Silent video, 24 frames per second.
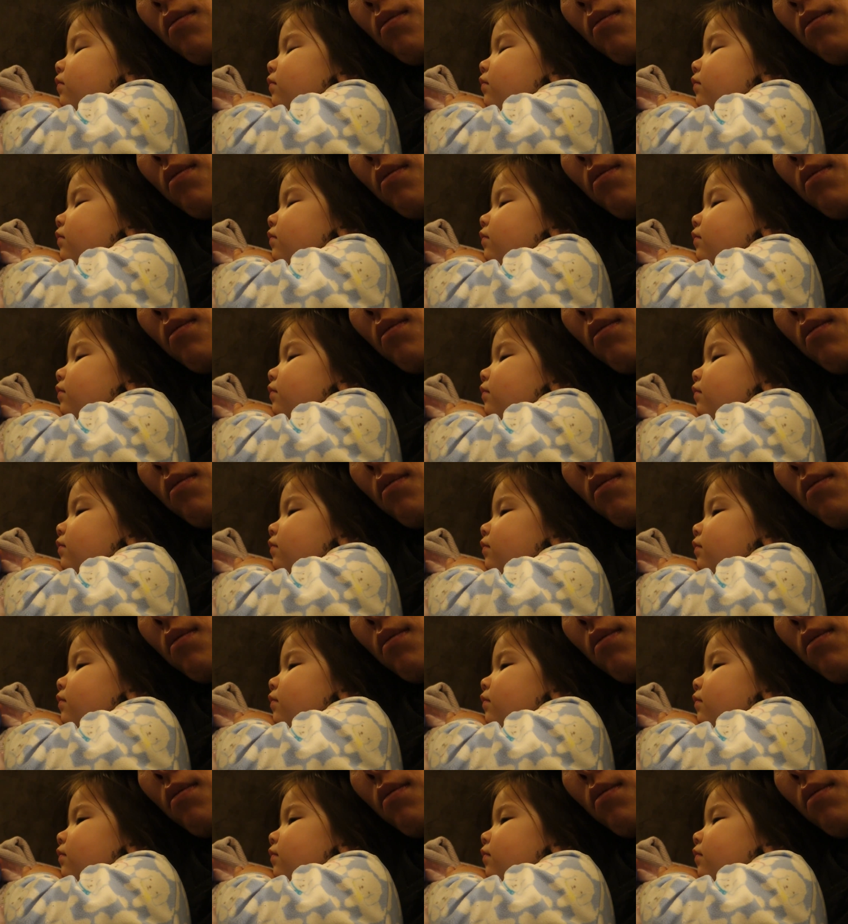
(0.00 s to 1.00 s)

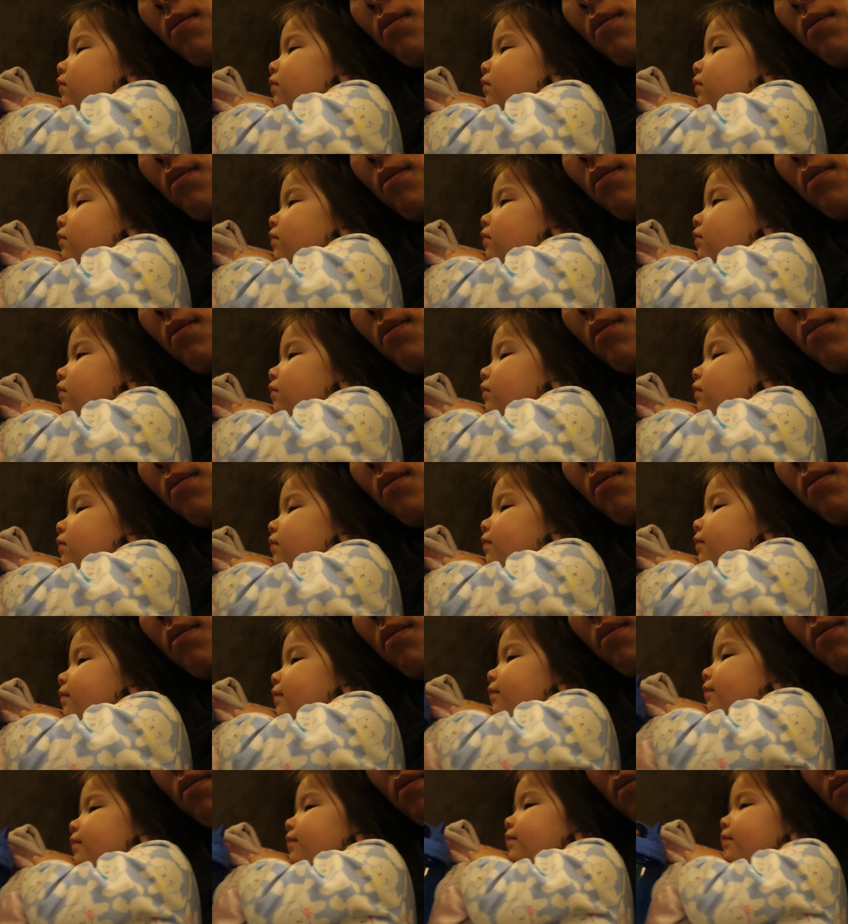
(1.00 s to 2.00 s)

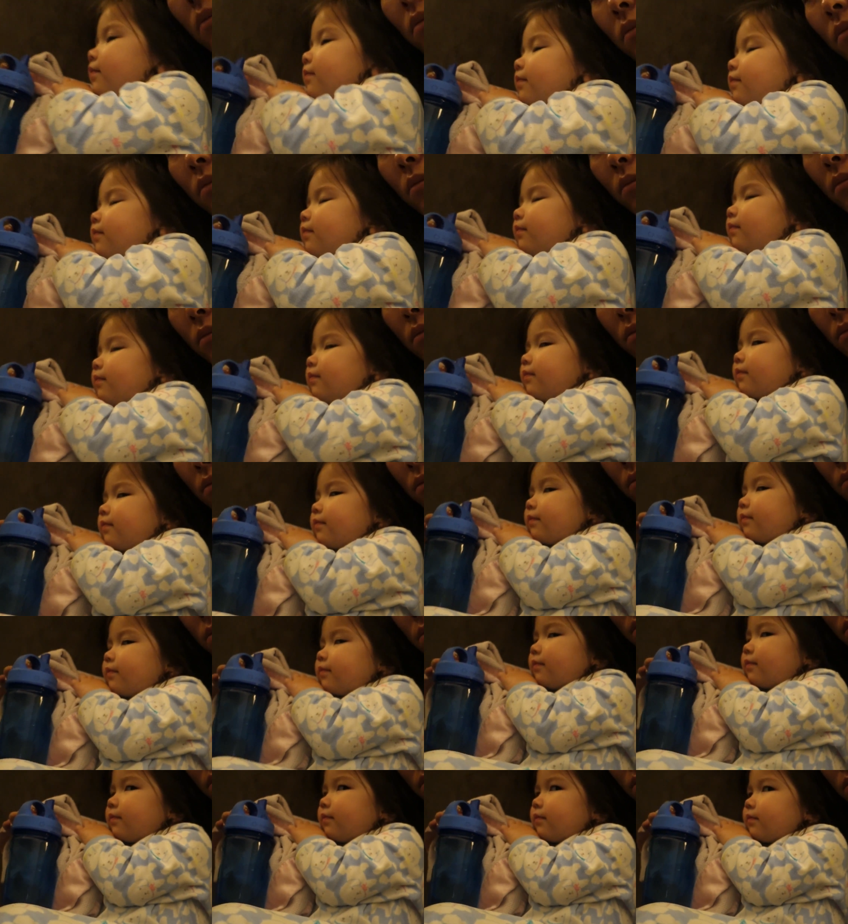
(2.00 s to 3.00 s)

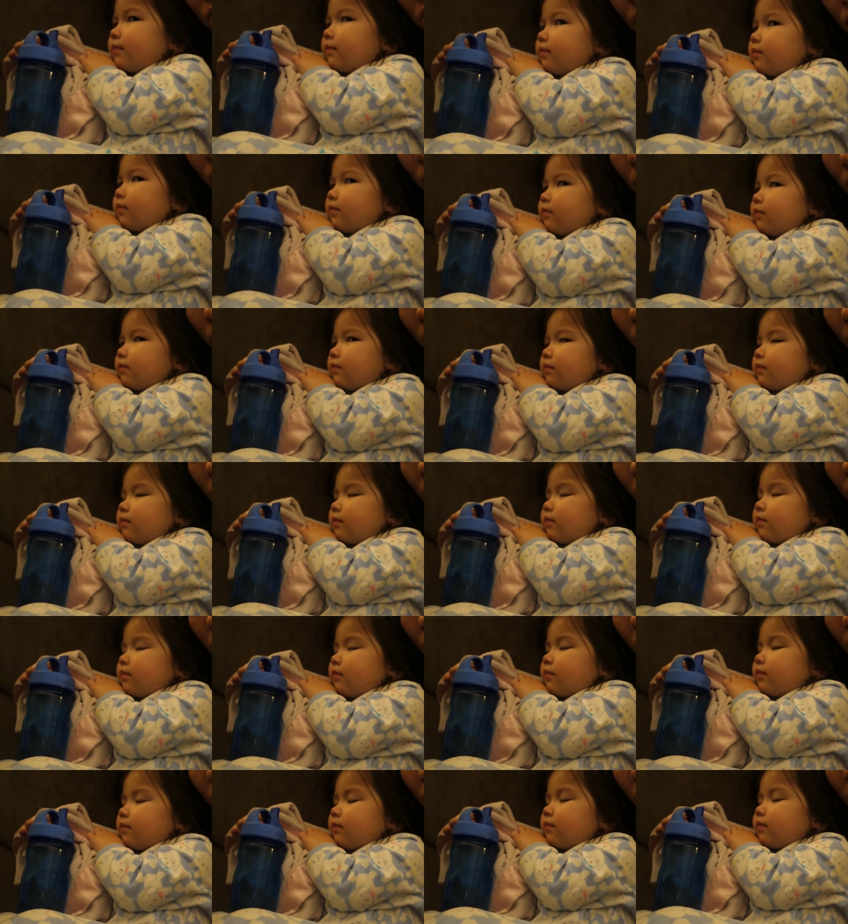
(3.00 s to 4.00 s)

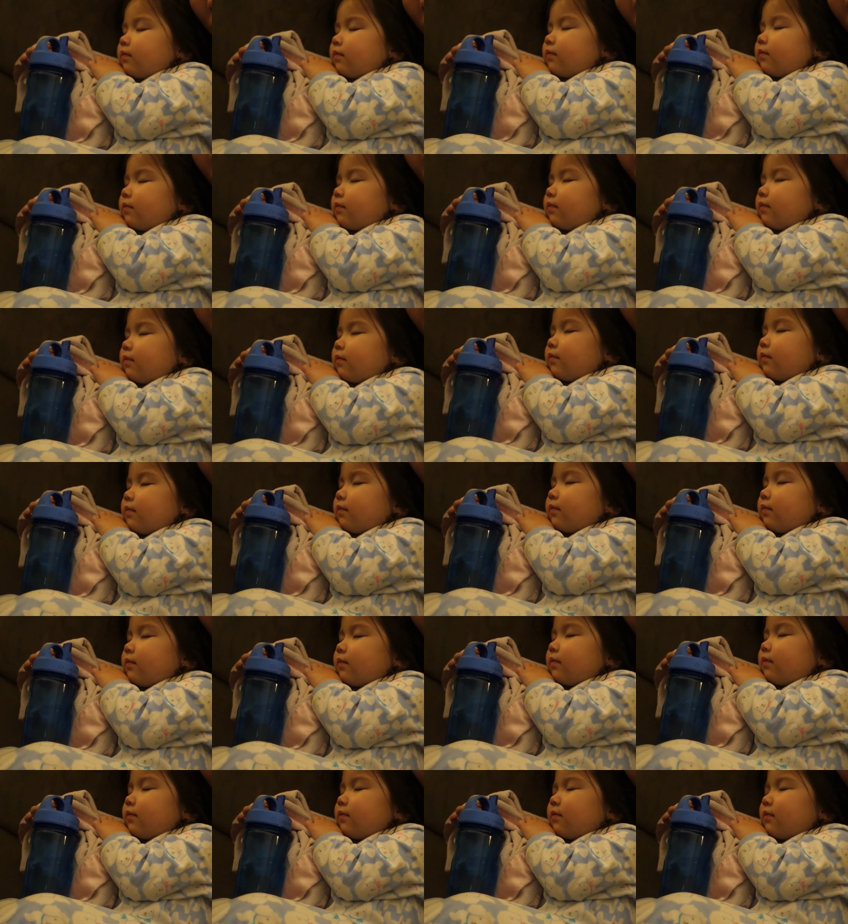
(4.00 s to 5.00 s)

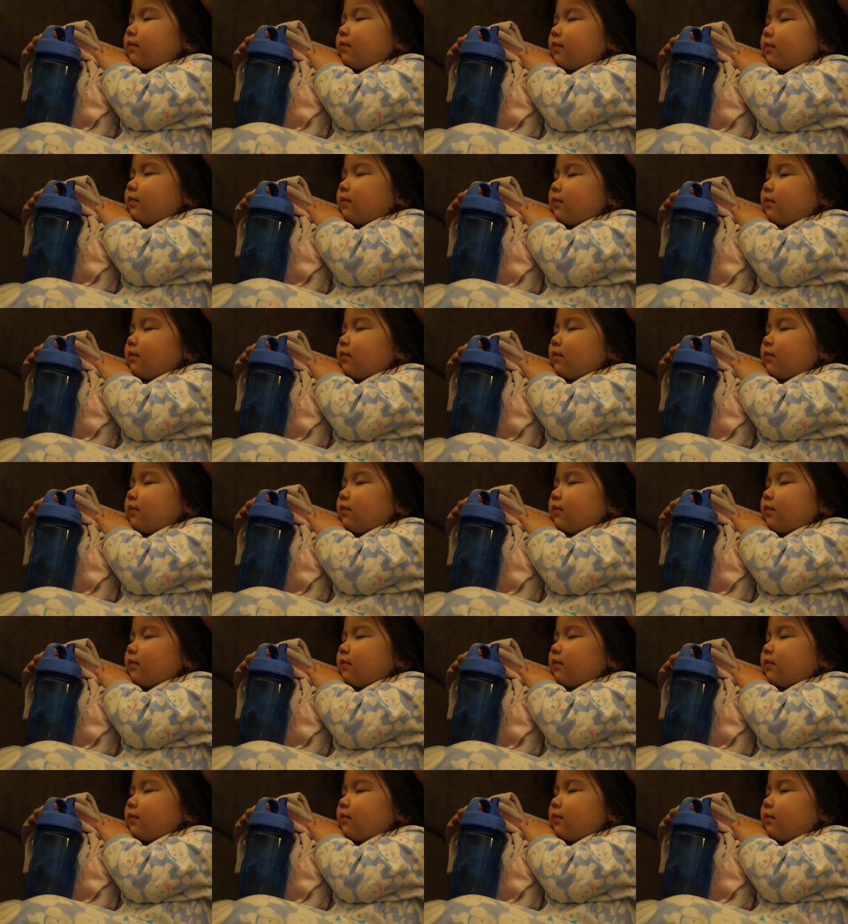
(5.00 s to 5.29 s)
(no one is talking)